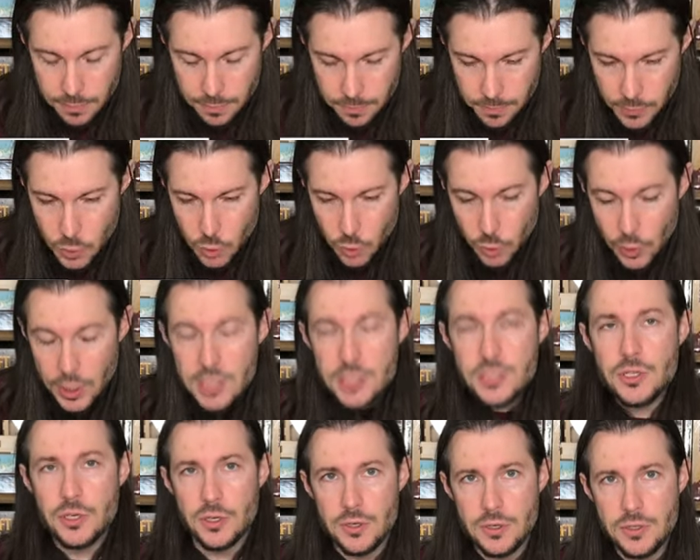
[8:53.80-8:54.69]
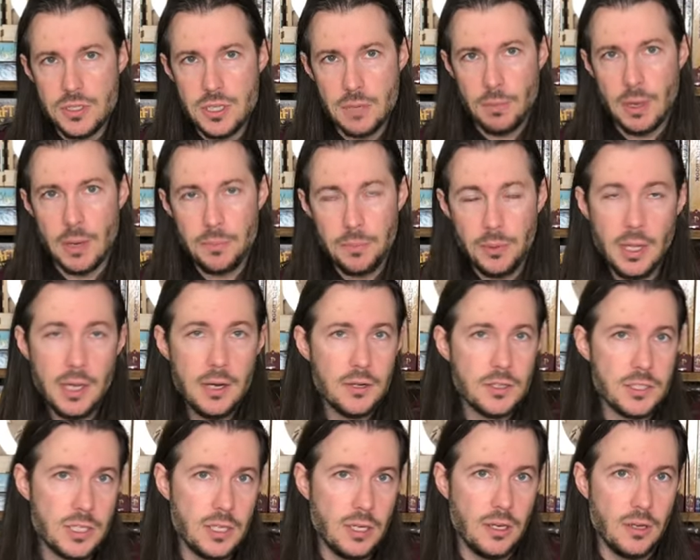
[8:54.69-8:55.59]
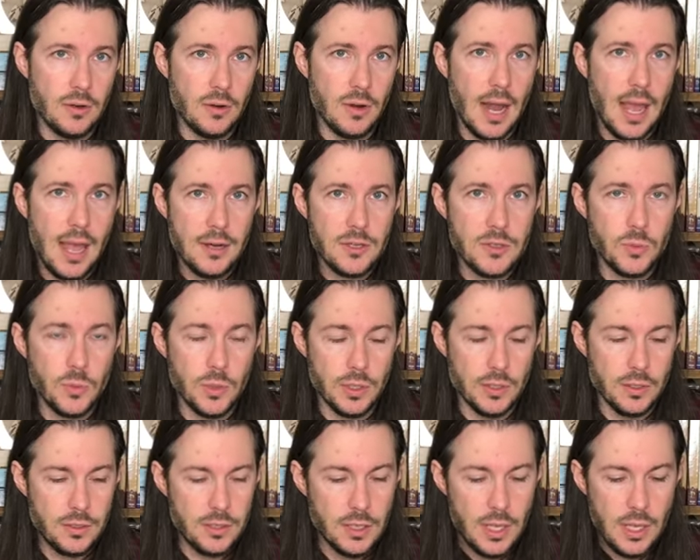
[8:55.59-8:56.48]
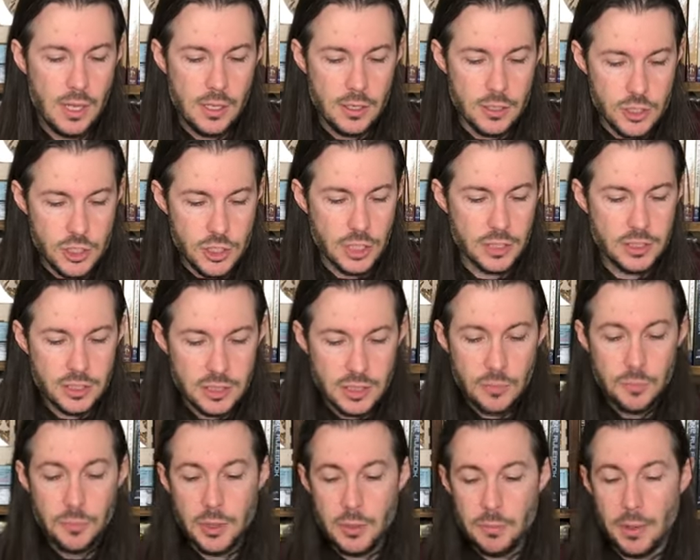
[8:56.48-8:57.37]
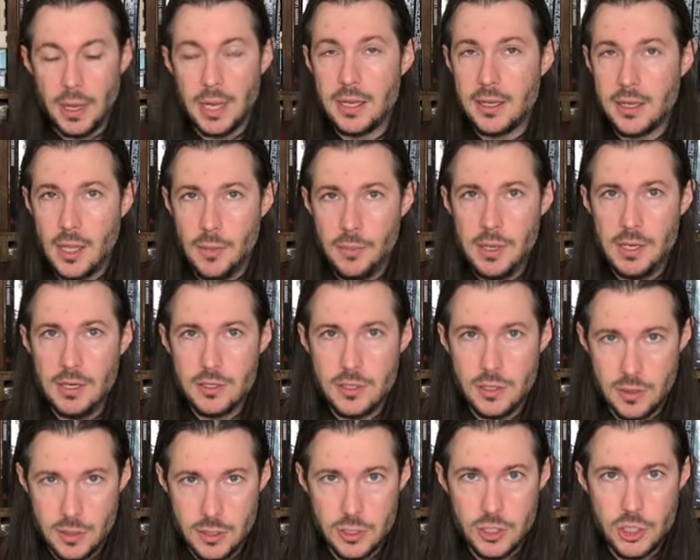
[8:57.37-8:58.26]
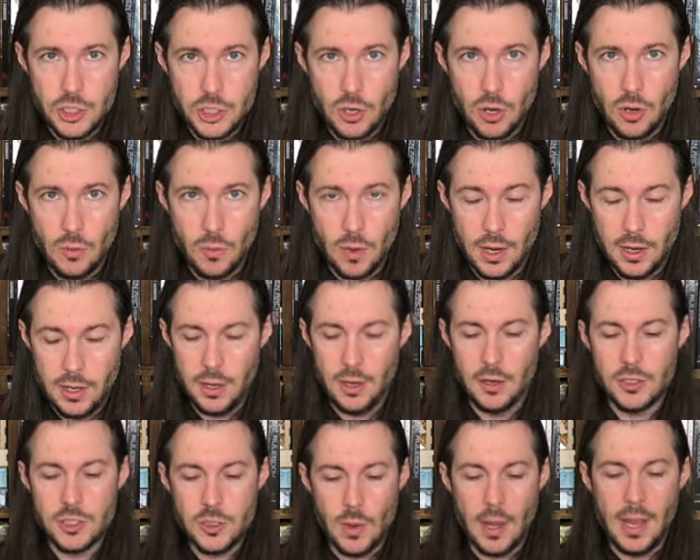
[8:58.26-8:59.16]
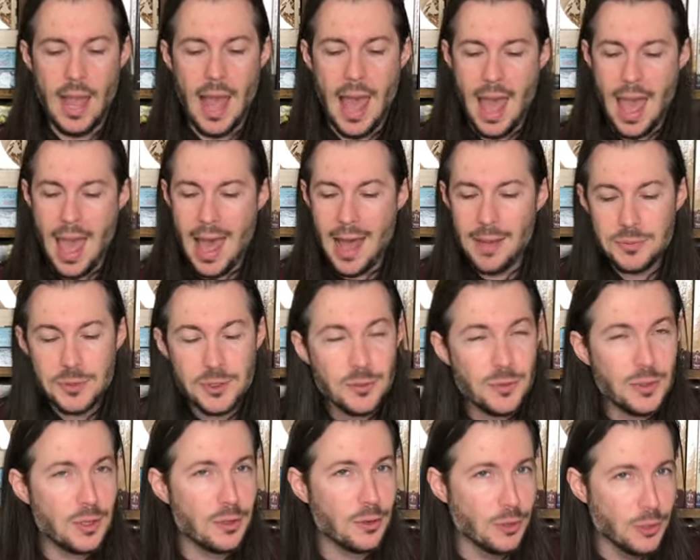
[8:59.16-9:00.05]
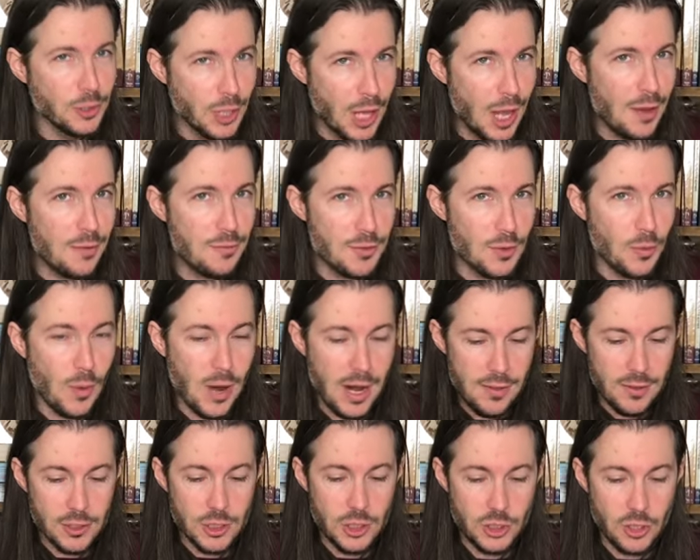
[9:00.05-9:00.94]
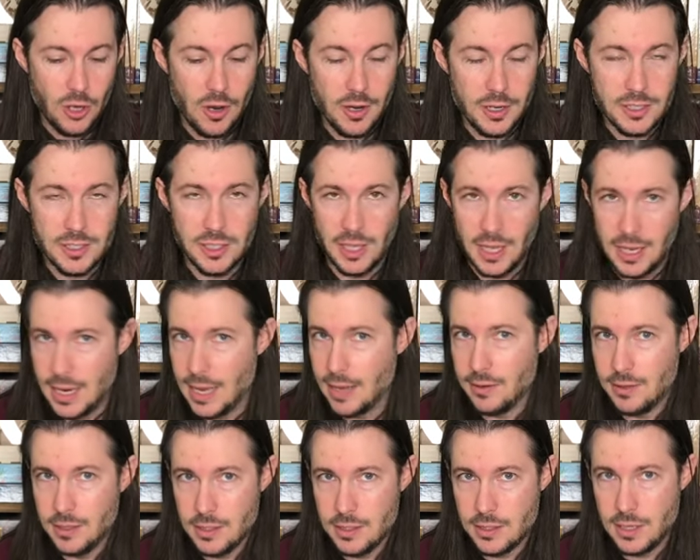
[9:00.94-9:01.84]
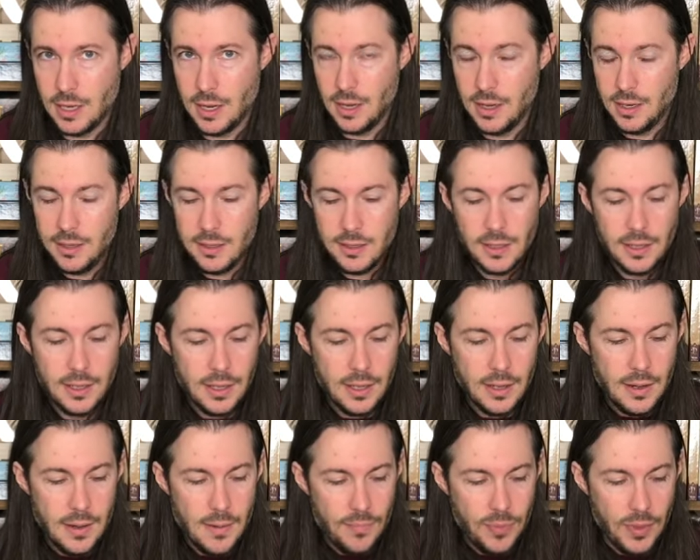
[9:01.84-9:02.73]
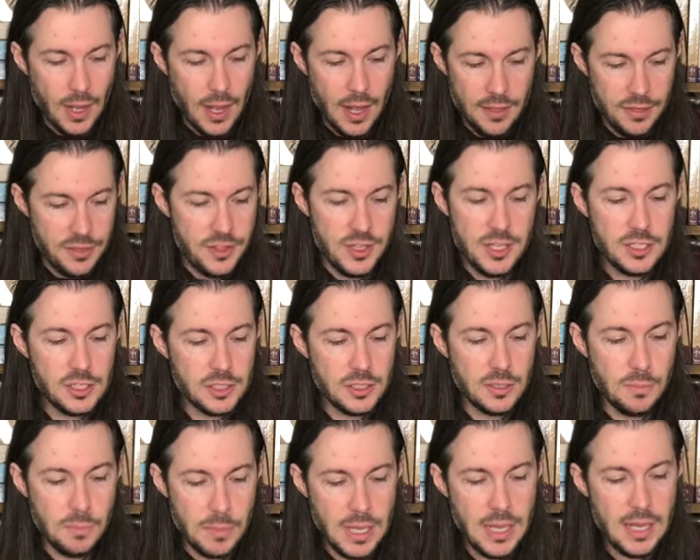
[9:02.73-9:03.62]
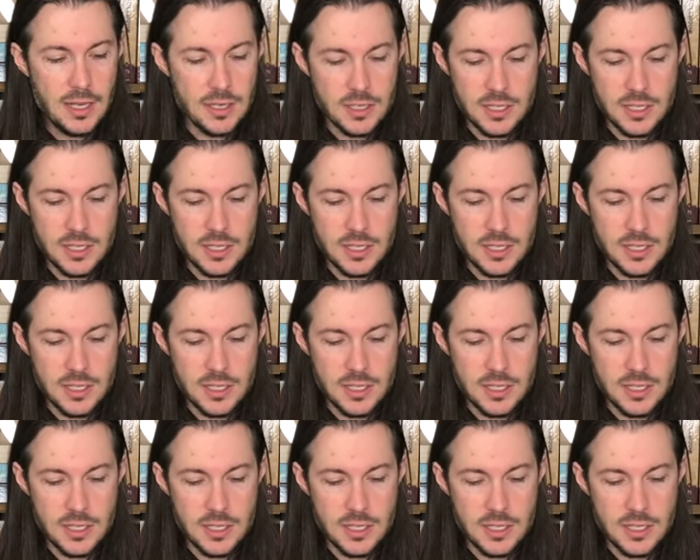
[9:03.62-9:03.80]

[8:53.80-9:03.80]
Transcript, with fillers: creatures that my players can interact with just simply by coming to this chart right here. So I absolutely love the way this chart is laid out and designed. Uh, this to me is